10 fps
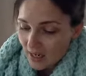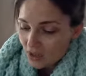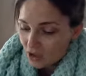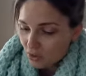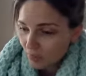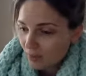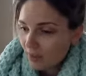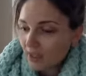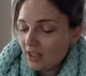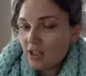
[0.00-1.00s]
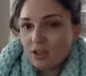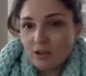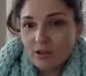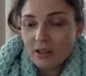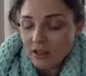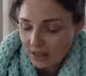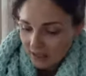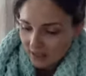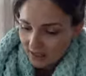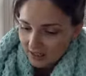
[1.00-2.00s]
So what we're going to do
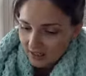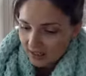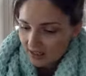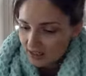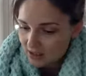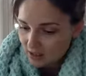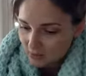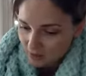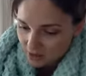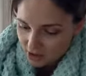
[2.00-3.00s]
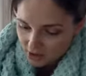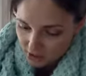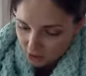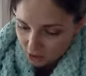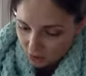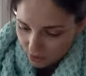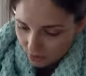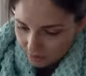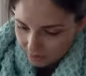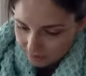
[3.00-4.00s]
is we're just going to
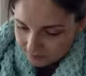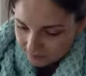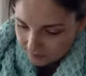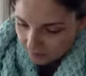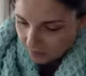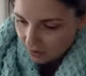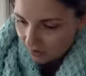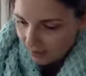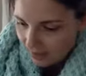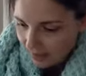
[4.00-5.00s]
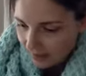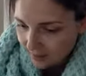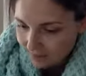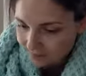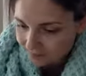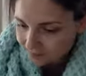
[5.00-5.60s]
total all that up.